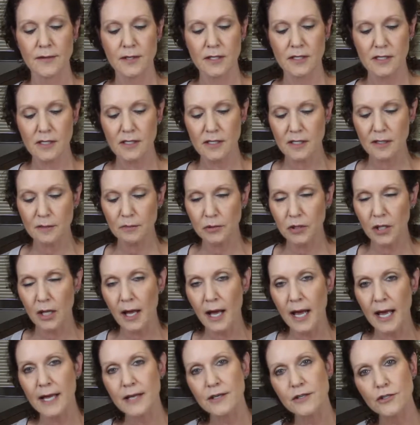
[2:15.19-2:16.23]
this is
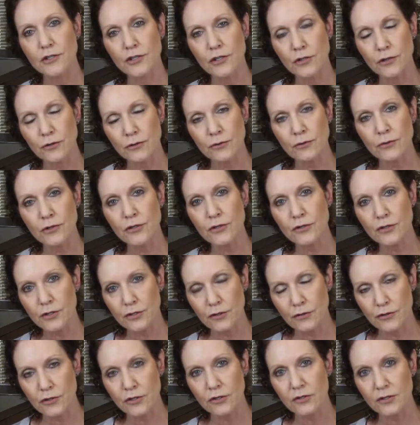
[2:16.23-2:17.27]
applied to your
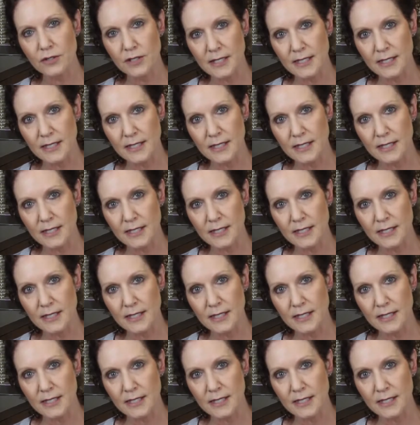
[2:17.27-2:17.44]
surgical